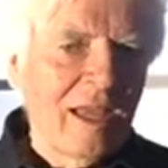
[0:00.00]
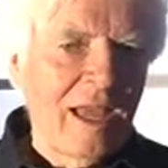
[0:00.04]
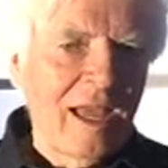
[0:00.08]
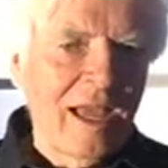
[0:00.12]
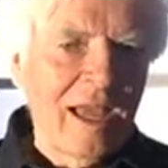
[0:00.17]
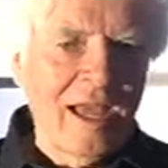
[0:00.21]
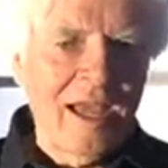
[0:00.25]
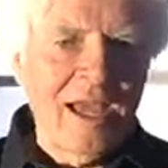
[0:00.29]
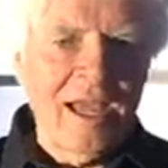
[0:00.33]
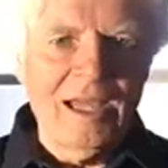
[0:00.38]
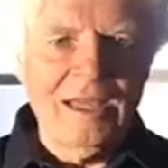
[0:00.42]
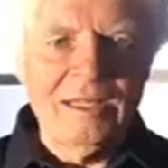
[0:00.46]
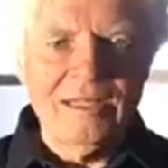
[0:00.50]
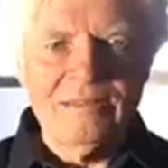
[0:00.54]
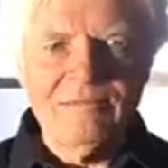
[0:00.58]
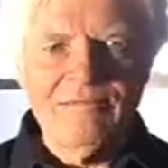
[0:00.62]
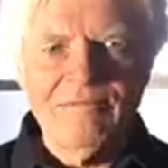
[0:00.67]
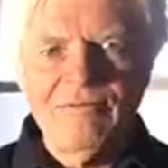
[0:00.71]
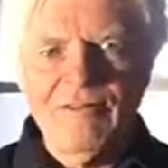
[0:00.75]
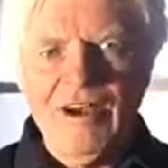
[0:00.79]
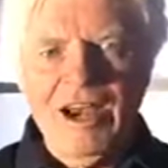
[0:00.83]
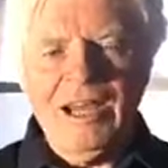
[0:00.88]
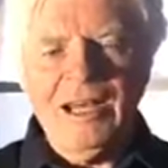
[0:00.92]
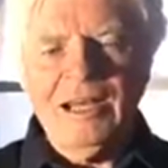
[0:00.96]
And
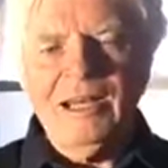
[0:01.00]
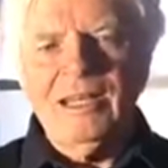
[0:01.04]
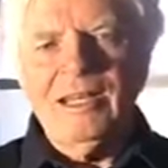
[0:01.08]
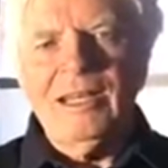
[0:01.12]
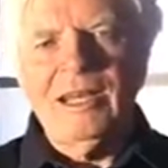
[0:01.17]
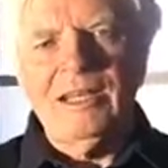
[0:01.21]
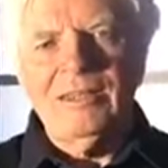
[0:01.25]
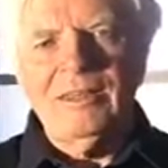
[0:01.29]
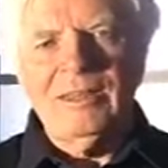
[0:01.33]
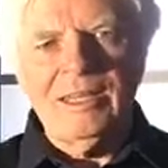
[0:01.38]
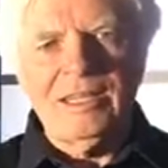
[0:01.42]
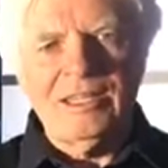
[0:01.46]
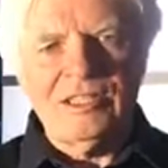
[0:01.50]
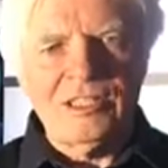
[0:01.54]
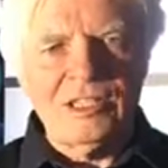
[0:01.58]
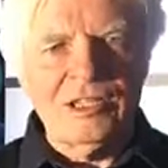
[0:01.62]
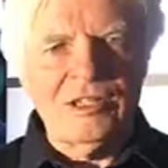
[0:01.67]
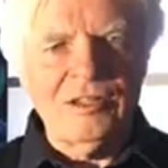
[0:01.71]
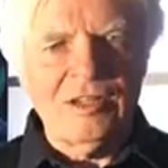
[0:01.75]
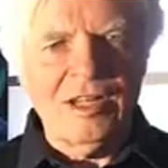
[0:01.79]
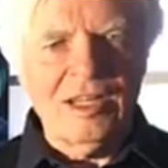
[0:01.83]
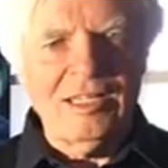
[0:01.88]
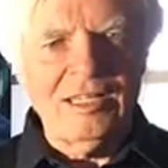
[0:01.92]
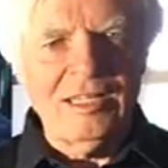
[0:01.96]
frankly, I think it's a
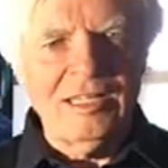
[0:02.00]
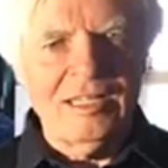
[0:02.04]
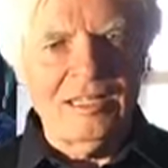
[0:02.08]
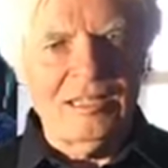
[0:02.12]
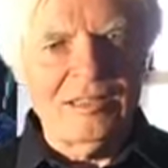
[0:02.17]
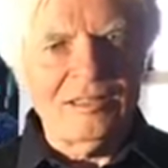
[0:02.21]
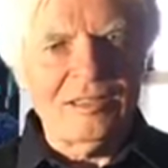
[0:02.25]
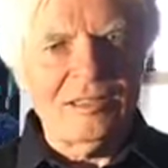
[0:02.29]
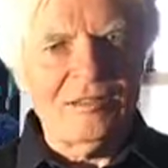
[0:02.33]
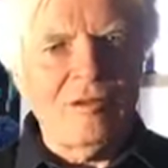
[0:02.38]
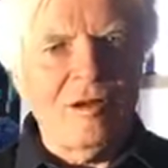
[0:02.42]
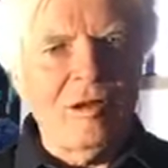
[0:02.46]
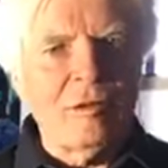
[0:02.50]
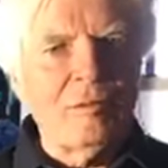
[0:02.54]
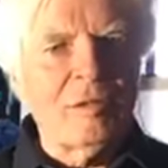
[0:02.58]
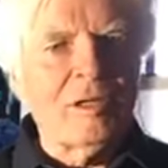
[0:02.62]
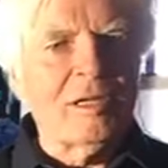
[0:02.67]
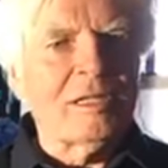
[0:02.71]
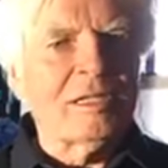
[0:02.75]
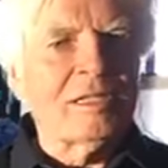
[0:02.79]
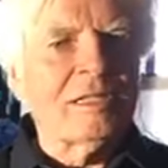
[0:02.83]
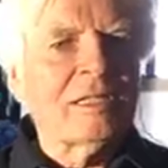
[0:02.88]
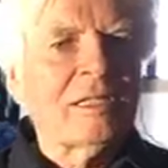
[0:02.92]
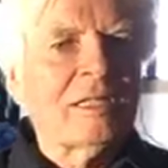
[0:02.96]
good idea, so I
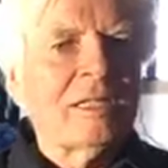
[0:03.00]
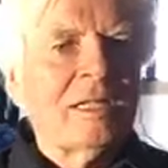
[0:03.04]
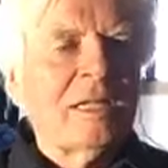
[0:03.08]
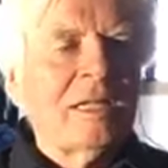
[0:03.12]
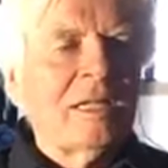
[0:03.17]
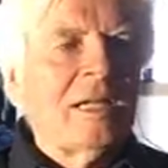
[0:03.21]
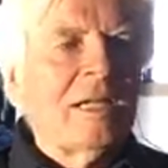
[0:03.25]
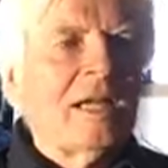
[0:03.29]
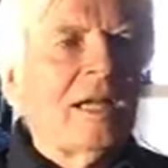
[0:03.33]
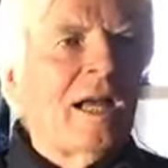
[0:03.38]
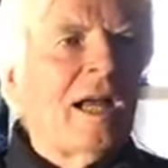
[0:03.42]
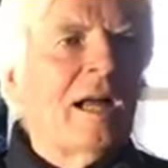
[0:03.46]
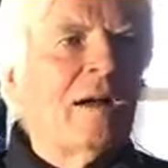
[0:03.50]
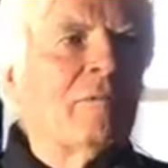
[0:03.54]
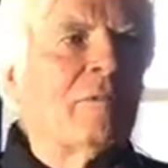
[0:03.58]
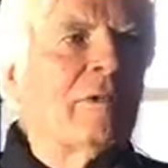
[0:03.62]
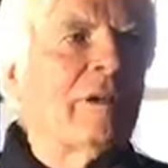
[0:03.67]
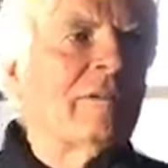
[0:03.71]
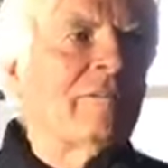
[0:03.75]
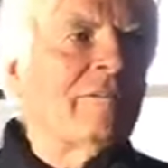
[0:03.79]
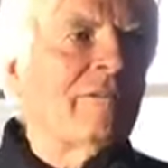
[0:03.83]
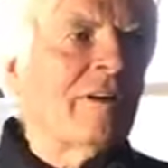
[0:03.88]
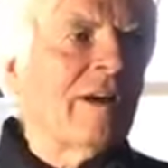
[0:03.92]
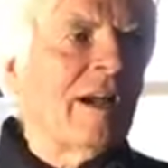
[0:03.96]
will. And
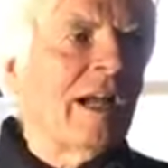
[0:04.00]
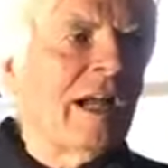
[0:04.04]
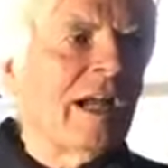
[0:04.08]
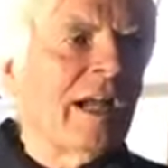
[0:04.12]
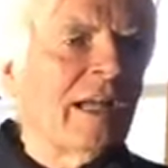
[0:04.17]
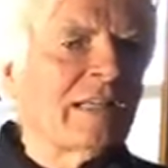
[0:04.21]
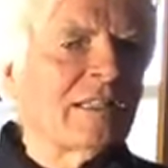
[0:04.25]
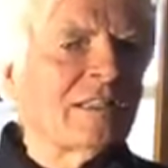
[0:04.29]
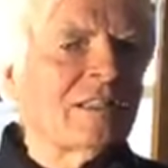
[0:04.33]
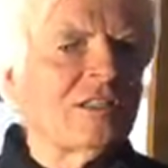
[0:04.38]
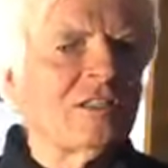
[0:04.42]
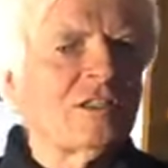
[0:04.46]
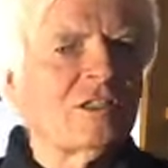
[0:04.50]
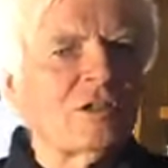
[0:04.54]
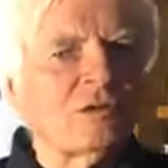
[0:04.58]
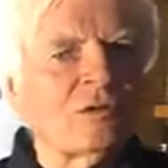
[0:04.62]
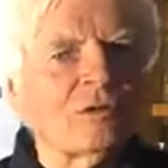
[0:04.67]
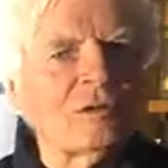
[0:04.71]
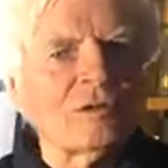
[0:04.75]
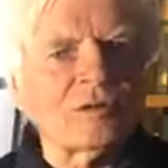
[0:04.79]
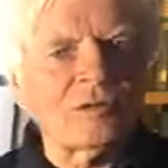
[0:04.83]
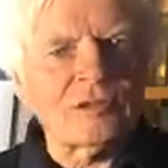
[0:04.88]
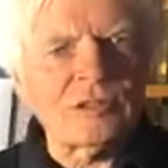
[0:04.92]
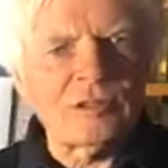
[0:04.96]
we've had
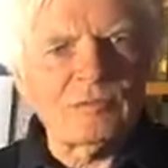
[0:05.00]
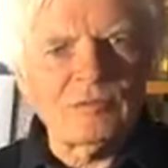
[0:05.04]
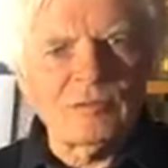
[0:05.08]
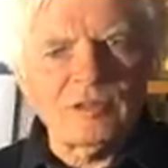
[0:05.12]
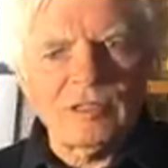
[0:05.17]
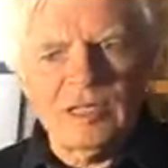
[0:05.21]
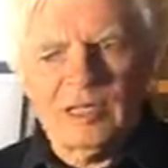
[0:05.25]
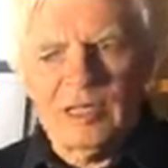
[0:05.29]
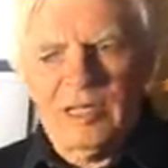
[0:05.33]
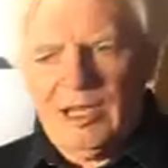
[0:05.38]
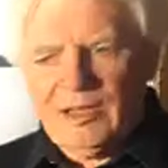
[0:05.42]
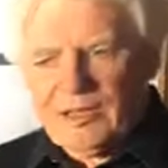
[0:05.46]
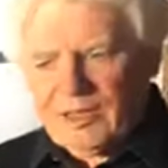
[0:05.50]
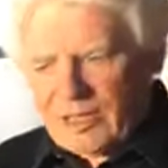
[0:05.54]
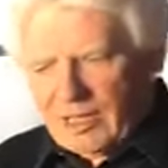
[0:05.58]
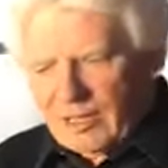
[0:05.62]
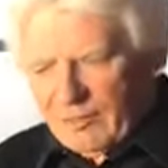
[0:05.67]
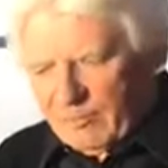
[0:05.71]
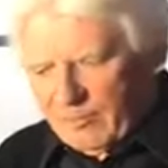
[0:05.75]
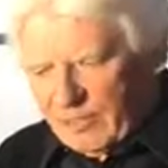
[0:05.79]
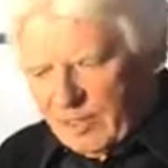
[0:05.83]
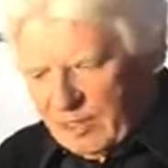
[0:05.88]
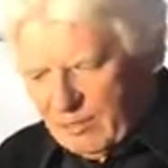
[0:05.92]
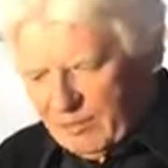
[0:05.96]
talks with another
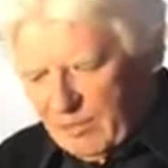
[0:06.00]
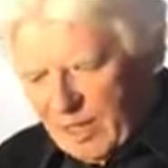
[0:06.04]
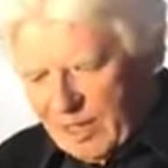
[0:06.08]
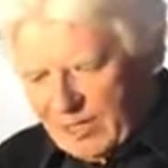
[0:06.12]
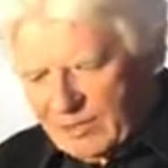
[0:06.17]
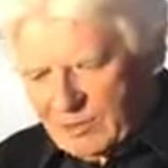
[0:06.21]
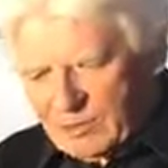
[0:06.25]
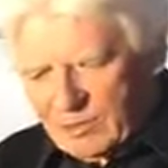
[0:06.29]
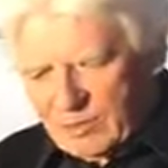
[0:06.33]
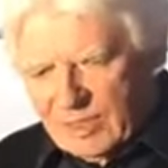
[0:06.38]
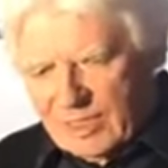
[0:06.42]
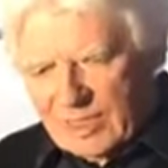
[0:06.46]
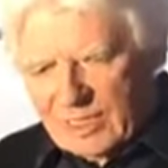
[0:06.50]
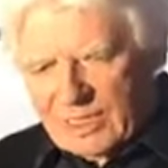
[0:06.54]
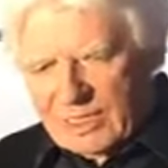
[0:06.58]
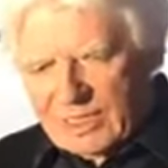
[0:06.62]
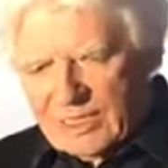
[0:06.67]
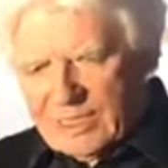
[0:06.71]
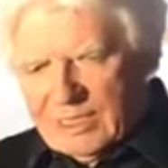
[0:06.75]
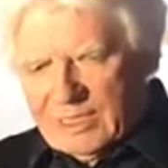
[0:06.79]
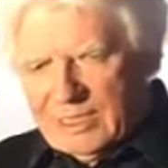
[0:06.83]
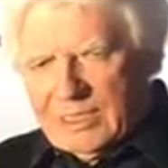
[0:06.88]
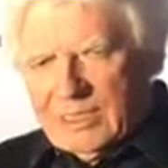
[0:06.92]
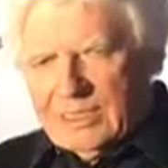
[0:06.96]
company about doing
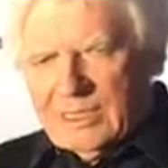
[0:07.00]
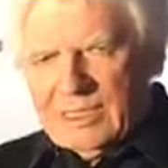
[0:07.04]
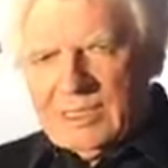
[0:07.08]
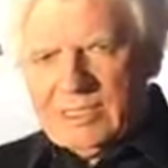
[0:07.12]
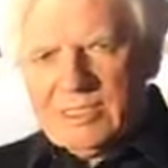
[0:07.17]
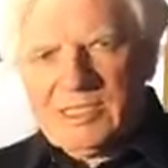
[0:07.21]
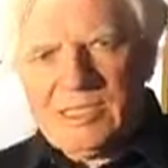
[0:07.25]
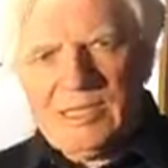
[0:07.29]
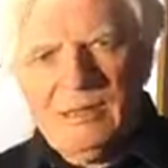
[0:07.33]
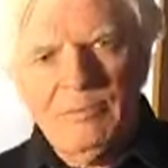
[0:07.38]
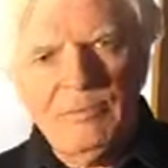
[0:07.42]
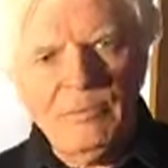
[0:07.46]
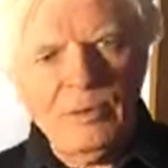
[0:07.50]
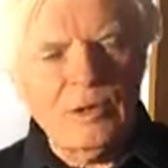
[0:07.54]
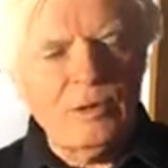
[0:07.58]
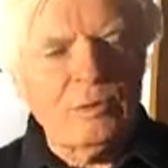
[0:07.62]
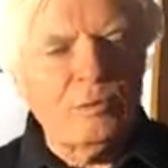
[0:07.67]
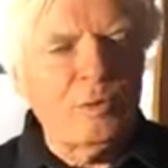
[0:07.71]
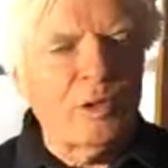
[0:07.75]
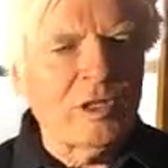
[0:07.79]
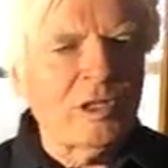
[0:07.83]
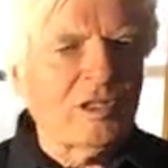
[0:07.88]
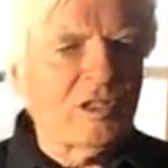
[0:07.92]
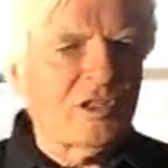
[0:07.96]
a simpler
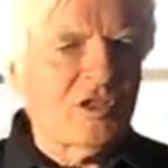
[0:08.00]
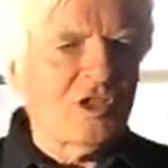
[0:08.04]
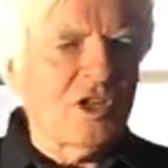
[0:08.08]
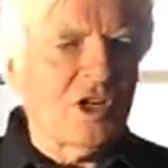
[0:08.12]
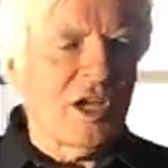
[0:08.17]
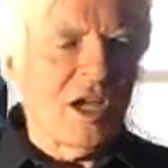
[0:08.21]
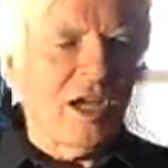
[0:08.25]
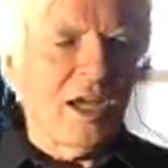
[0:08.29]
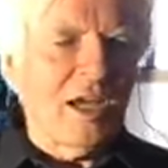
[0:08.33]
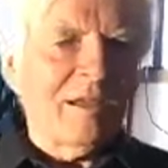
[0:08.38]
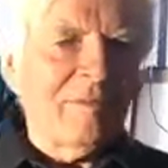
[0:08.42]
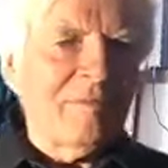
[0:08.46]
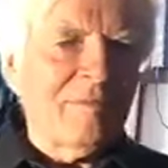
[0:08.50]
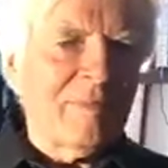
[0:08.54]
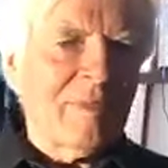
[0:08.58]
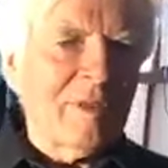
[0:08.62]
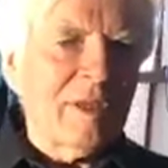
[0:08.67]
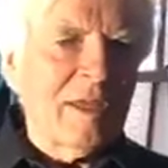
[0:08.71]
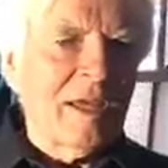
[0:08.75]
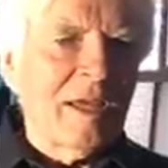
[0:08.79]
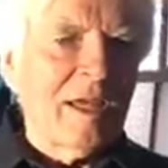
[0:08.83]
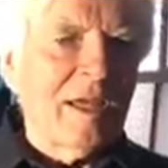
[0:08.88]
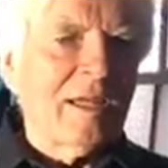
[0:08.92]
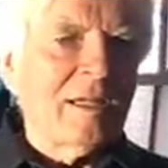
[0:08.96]
wooden chair.
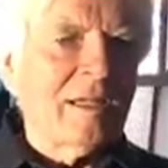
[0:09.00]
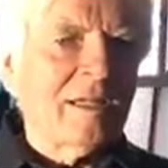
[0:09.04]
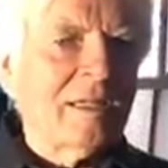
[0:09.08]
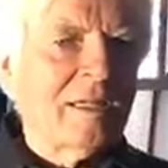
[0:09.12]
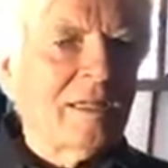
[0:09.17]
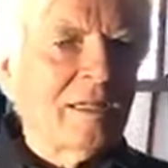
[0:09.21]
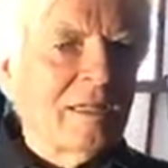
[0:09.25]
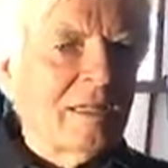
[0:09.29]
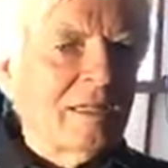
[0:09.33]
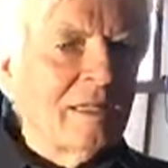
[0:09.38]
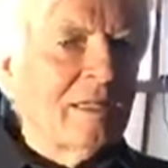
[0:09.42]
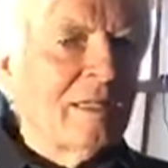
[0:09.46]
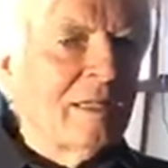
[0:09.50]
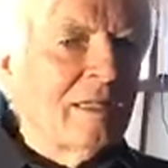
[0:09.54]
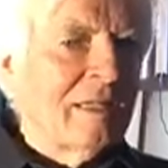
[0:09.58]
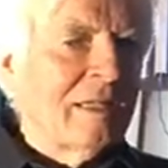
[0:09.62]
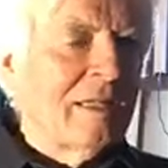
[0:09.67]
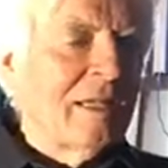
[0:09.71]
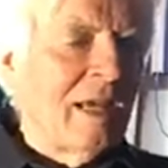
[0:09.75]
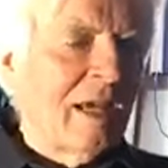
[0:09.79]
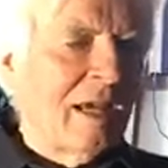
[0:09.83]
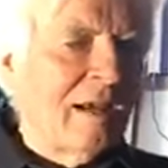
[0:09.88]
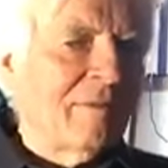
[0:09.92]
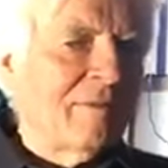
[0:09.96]
And
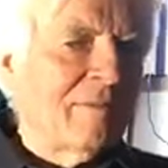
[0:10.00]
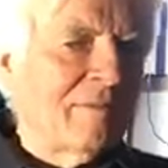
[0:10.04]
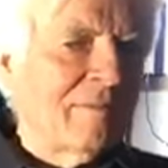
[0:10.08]
yeah,